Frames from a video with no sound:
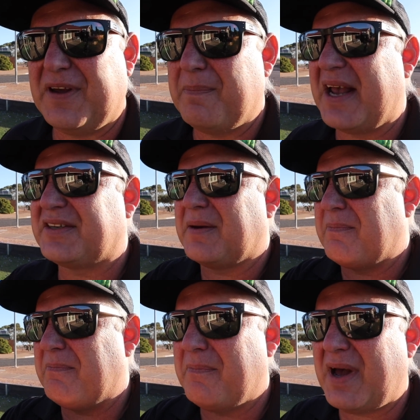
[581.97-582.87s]
it makes
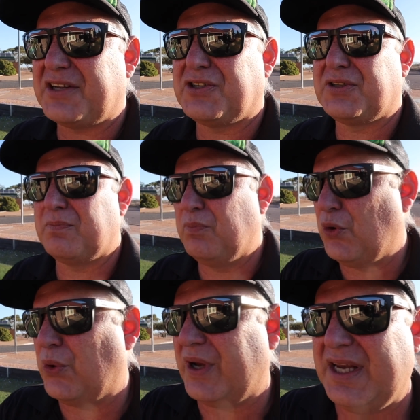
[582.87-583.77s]
it much
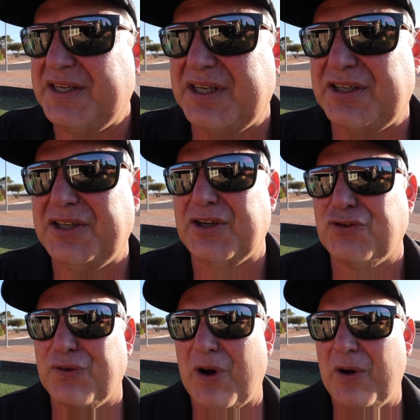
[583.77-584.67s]
more easier to
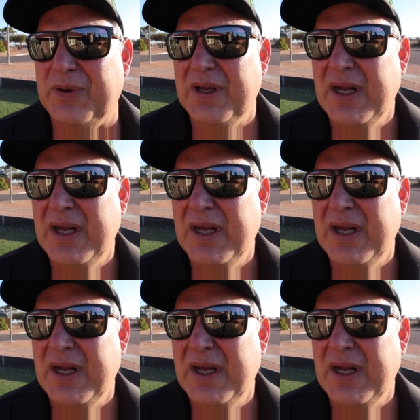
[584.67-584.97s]
control.